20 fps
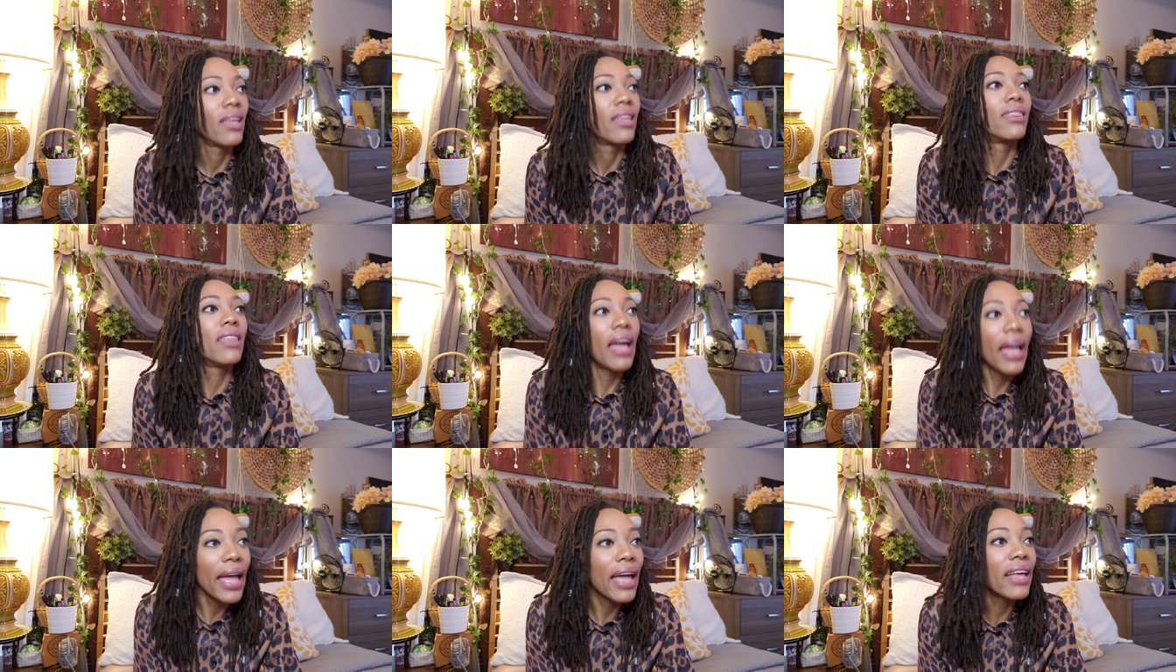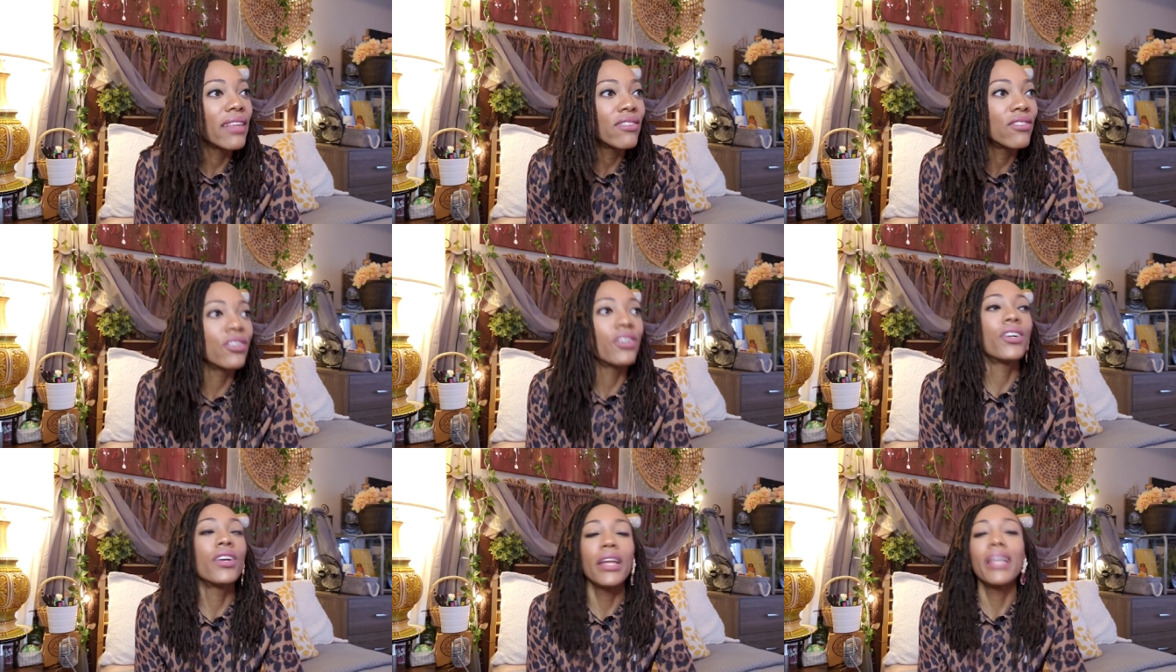The
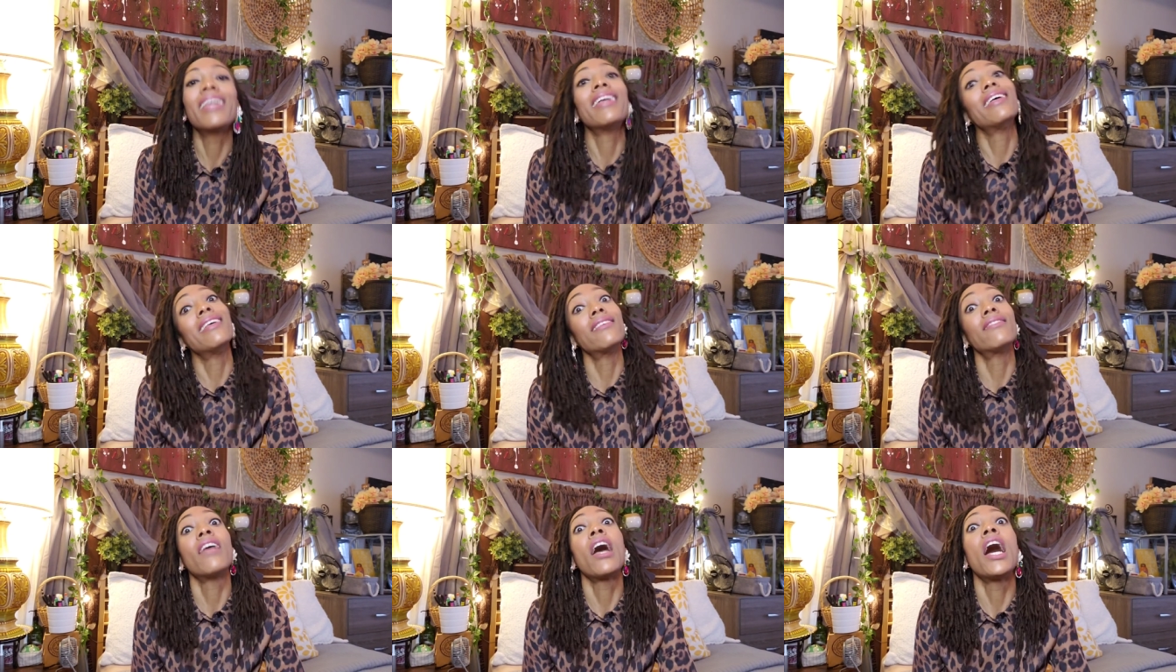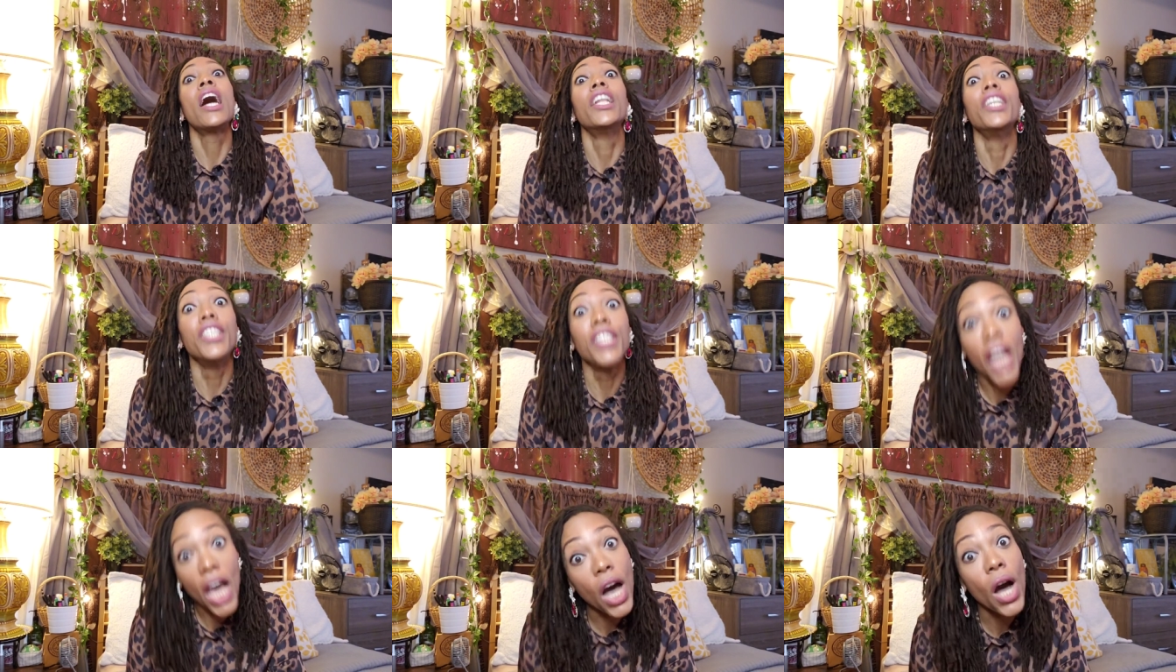answer is
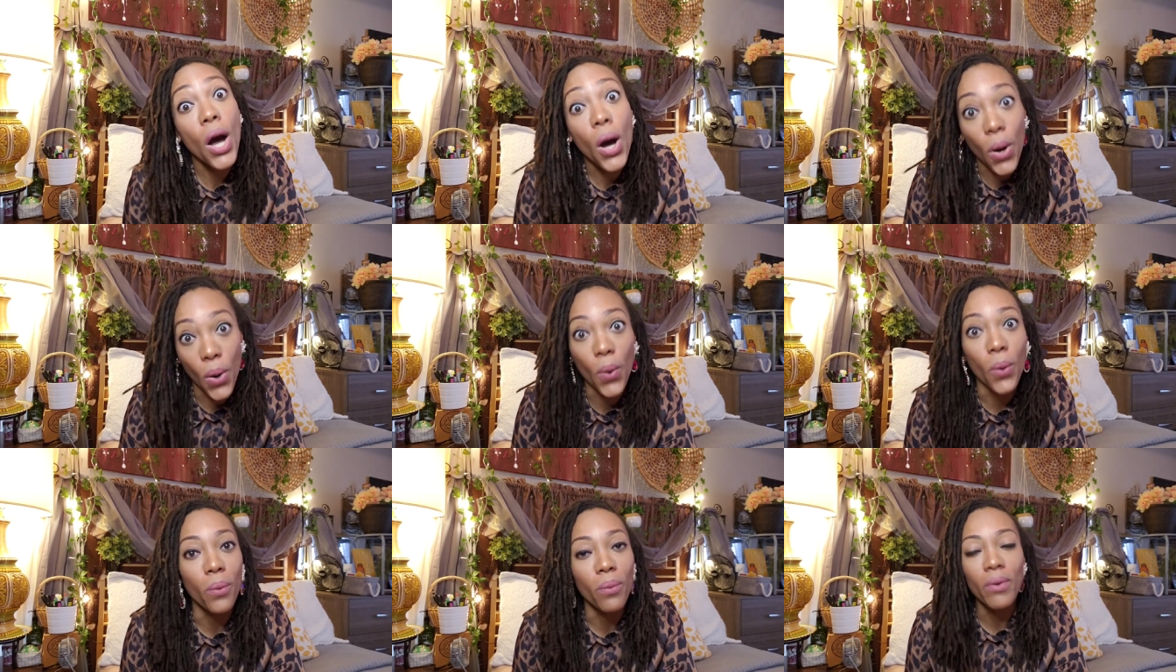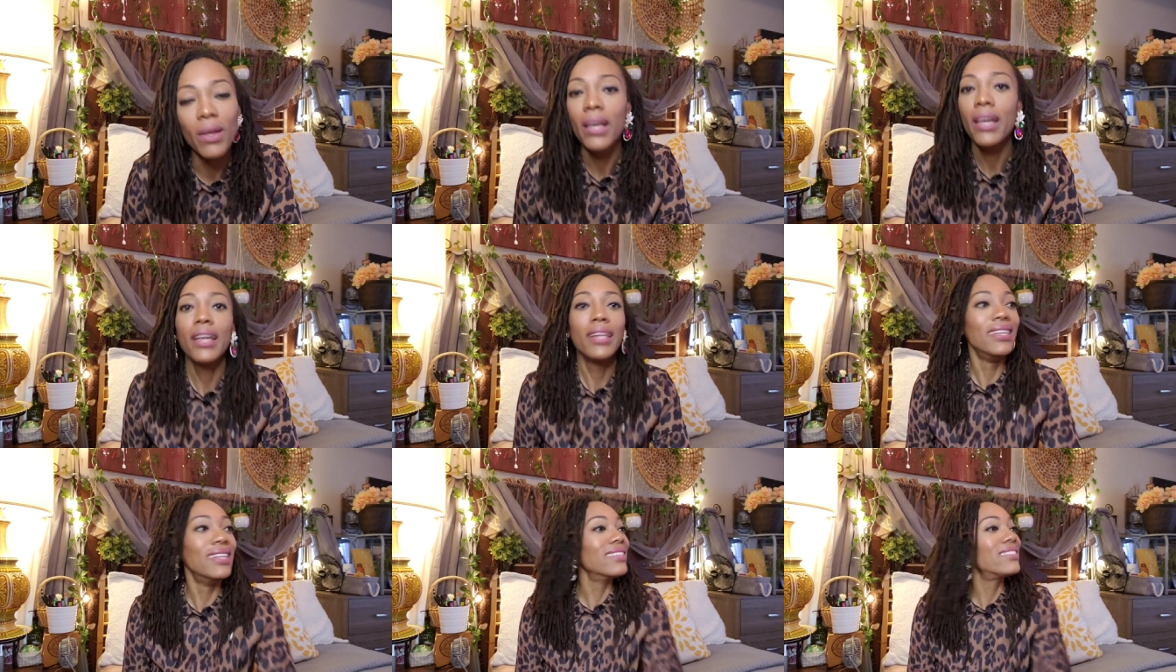no
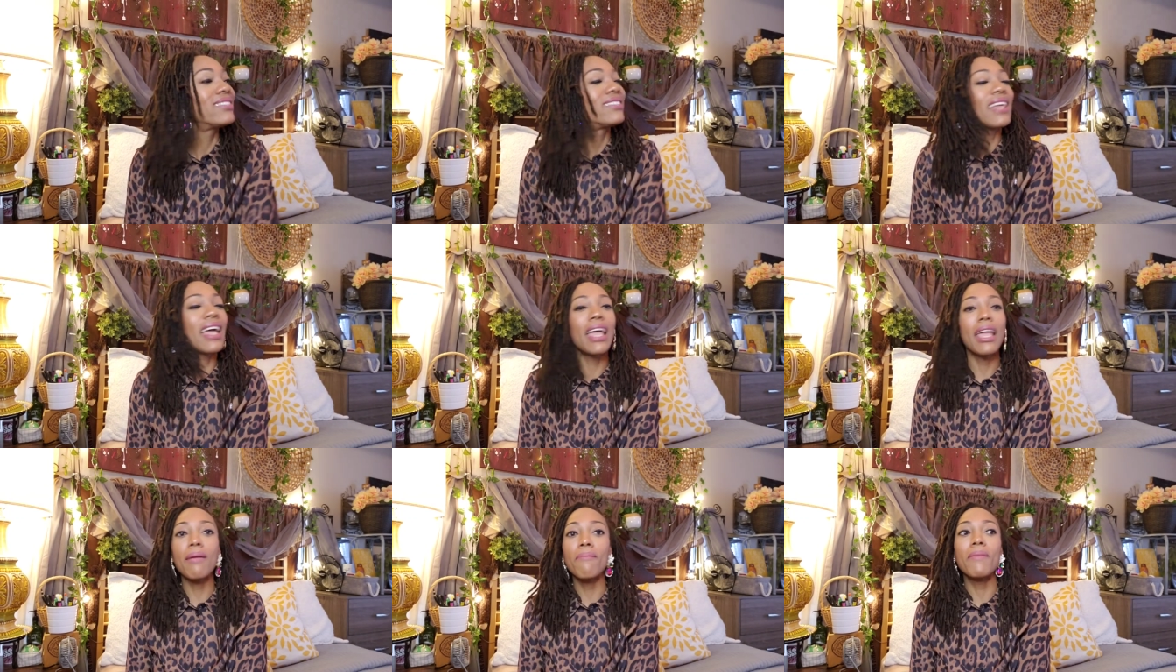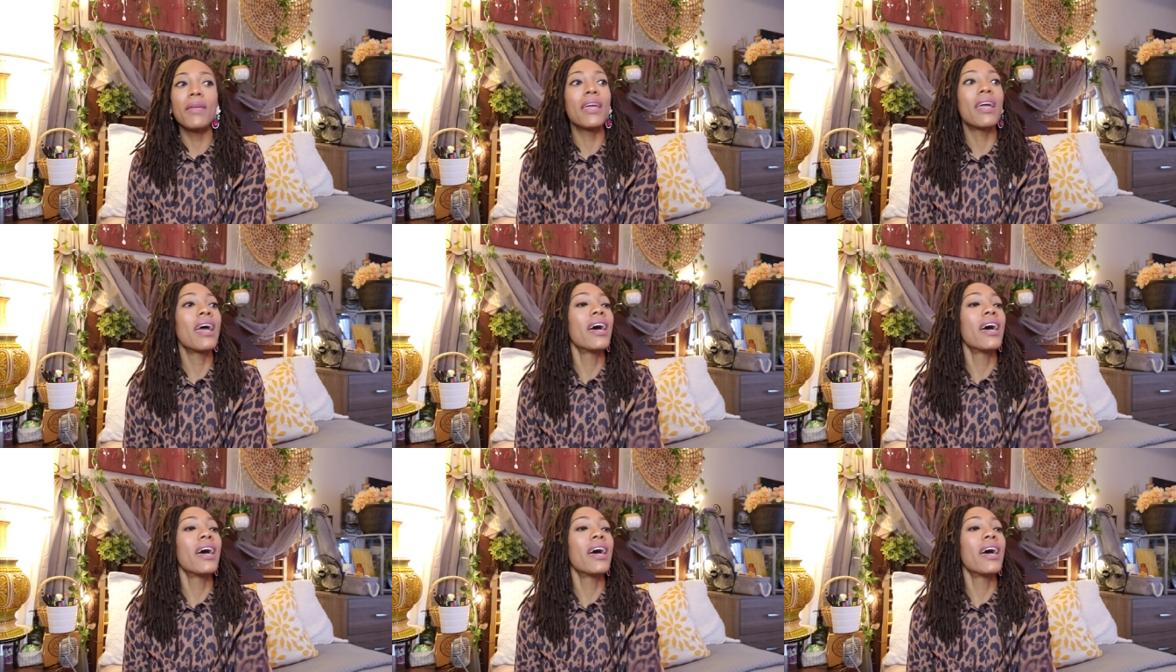the same men.